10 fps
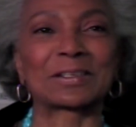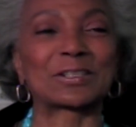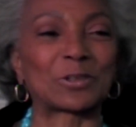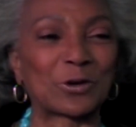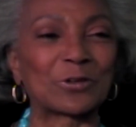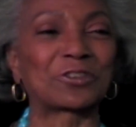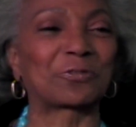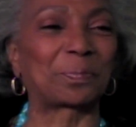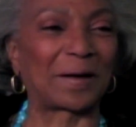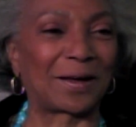a surge
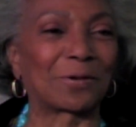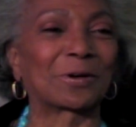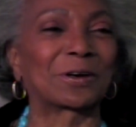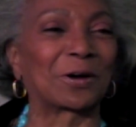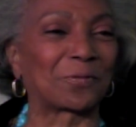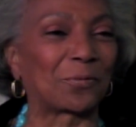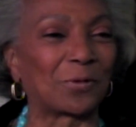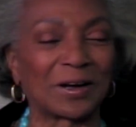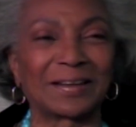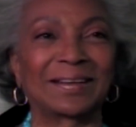of power of
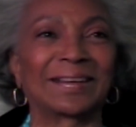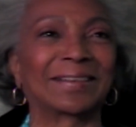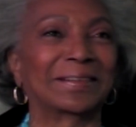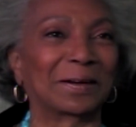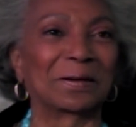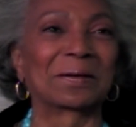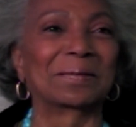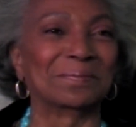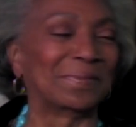one young